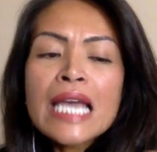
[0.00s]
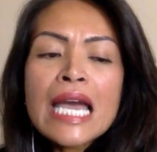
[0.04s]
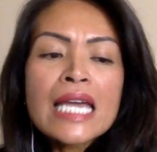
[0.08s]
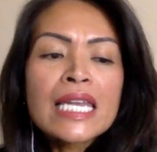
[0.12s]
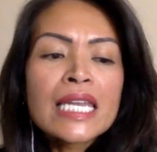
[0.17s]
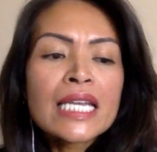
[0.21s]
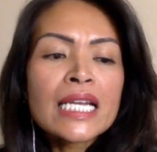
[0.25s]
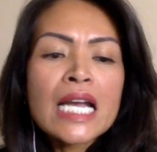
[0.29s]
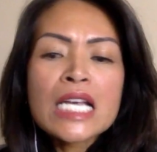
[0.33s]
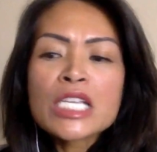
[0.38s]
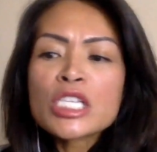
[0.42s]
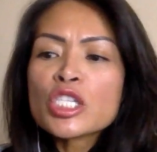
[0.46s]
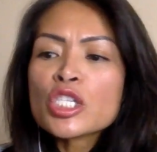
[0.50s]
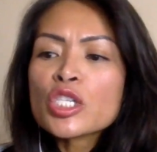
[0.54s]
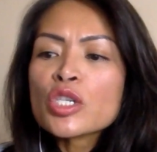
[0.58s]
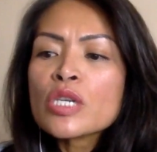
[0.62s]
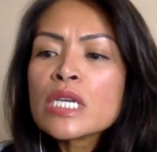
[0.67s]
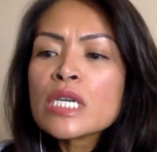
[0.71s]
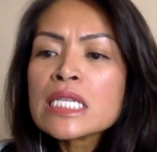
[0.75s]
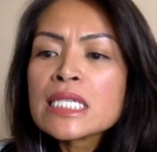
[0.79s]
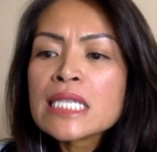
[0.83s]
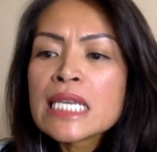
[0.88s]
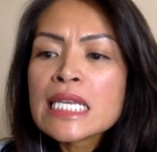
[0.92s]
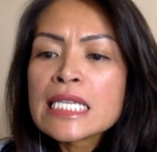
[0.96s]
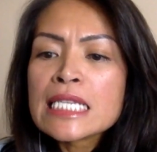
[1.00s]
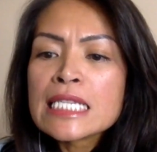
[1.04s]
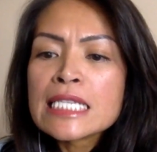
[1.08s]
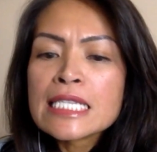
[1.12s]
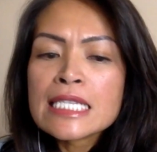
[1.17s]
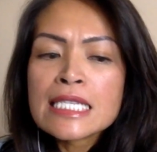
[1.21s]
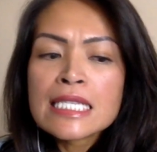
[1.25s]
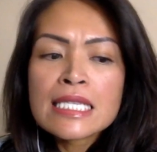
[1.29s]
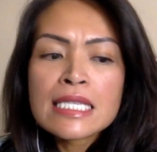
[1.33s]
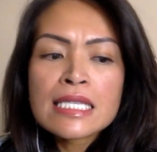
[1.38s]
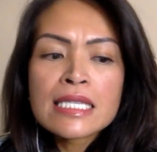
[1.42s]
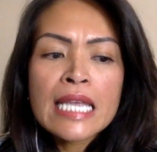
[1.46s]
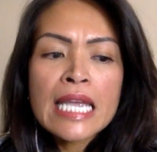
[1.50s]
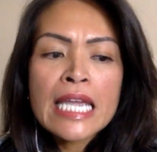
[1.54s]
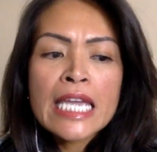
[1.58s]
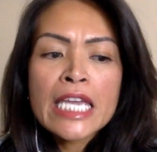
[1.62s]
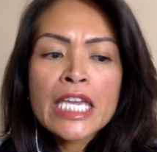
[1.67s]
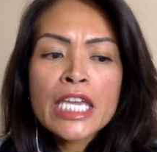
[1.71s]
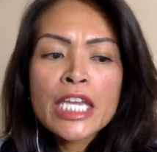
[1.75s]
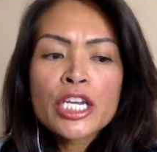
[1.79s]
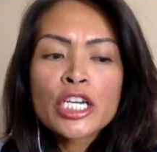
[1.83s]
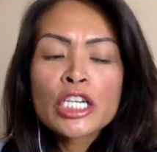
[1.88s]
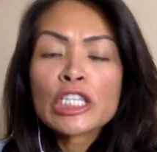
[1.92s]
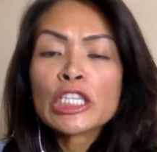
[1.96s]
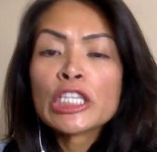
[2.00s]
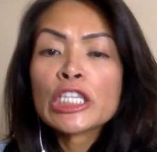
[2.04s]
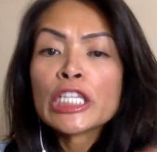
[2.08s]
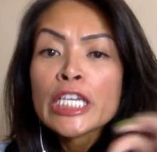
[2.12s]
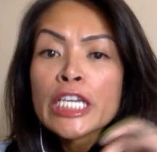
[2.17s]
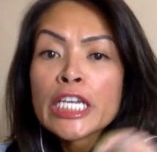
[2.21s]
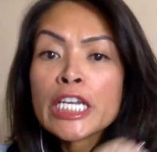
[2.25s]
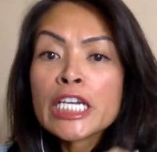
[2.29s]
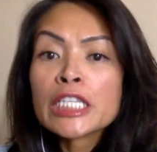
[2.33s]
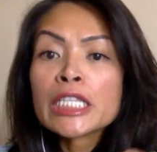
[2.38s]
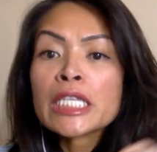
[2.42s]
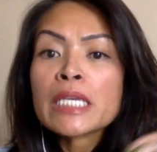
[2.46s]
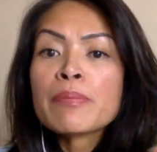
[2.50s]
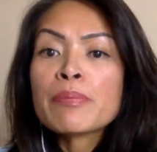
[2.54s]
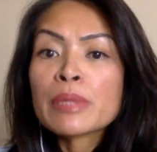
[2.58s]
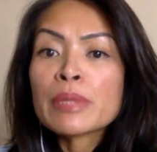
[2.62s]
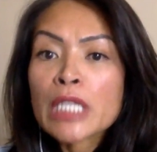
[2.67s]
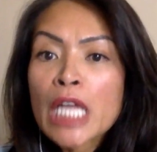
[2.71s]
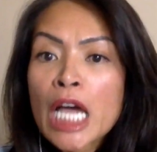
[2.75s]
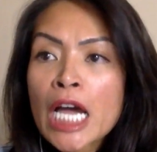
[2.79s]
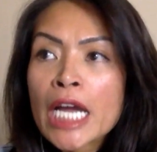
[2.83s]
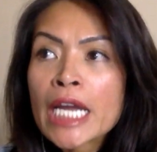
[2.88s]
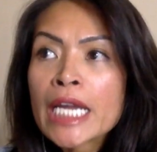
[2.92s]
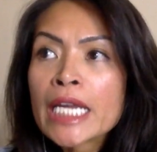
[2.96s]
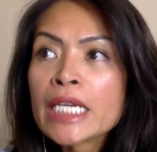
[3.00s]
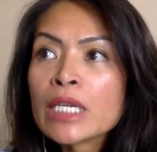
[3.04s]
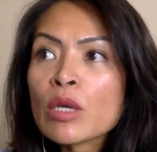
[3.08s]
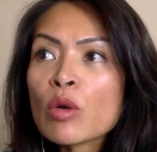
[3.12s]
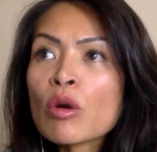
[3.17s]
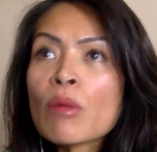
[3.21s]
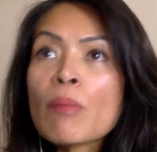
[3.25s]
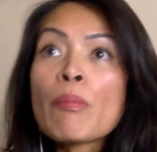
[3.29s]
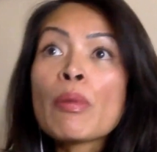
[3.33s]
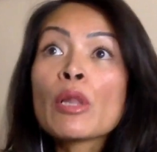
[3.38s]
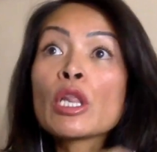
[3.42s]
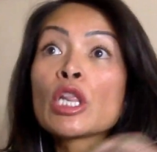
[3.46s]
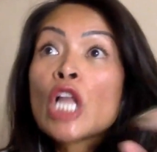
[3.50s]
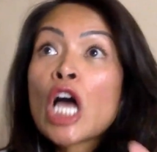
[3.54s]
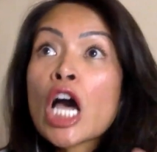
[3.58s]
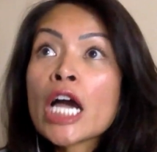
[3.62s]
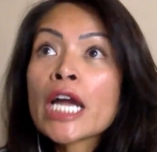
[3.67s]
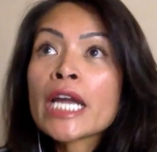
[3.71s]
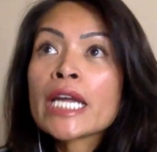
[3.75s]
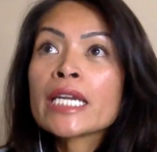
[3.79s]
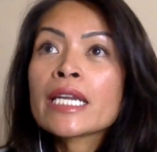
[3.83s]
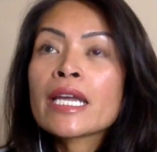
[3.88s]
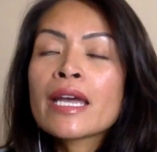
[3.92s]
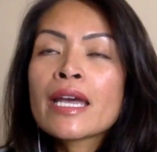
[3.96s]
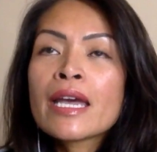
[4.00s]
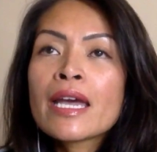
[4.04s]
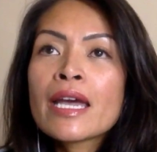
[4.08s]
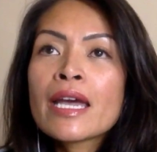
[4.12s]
Yeah, like as soon as they hear legally blind or blind,